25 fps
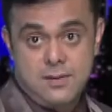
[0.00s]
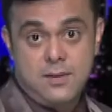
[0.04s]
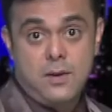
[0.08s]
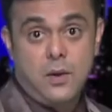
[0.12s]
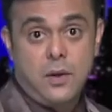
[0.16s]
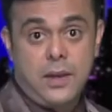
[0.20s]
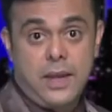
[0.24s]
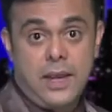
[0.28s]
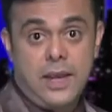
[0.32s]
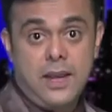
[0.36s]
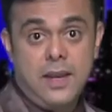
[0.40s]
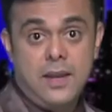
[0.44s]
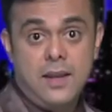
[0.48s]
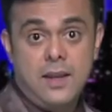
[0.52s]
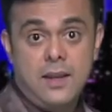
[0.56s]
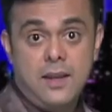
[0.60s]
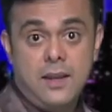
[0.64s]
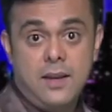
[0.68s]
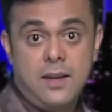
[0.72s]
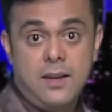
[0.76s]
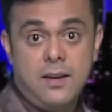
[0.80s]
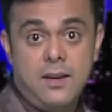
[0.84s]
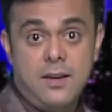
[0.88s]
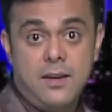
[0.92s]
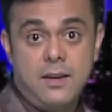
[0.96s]
Okay.
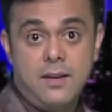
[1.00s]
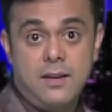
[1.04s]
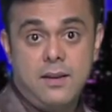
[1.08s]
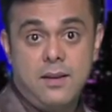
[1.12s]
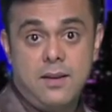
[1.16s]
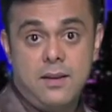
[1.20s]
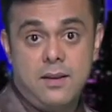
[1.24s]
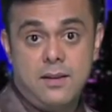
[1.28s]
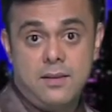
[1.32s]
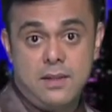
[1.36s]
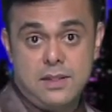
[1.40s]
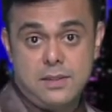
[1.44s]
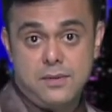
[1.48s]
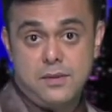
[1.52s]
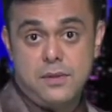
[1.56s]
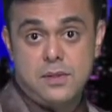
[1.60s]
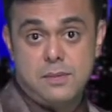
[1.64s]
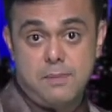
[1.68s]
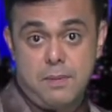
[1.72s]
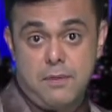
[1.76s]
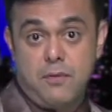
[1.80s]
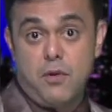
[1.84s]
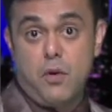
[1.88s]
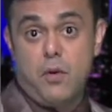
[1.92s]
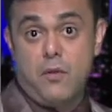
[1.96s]
This was
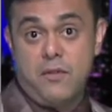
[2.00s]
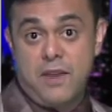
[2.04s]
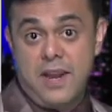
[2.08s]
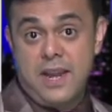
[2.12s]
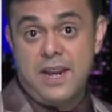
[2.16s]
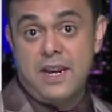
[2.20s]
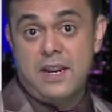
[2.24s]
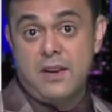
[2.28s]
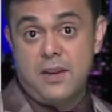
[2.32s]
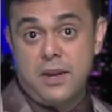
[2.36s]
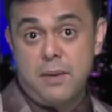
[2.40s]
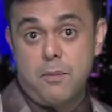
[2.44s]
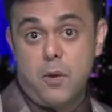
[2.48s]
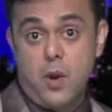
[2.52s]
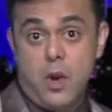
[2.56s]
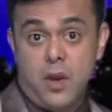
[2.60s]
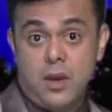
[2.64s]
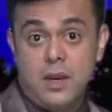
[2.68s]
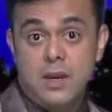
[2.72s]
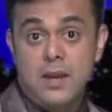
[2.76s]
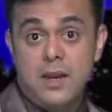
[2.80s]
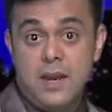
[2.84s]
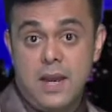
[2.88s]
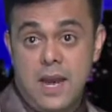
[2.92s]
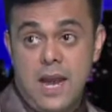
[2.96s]
before wearing
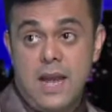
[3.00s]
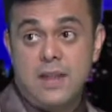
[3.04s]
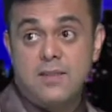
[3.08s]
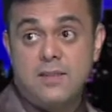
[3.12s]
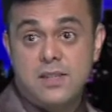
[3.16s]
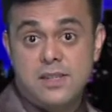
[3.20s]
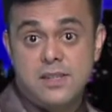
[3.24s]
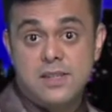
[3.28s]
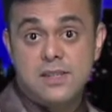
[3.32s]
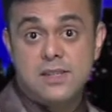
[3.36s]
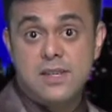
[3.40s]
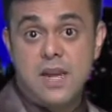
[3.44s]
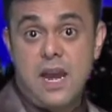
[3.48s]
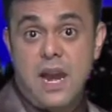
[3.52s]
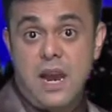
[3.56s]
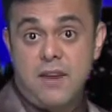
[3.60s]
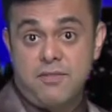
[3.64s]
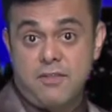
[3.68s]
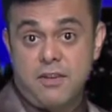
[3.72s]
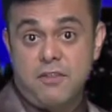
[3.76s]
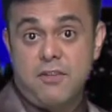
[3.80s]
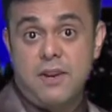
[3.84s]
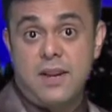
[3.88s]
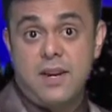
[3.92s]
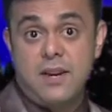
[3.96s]
Reebok, and this is
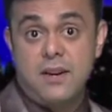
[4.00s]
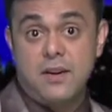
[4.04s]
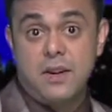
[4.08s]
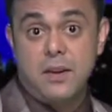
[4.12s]
after wearing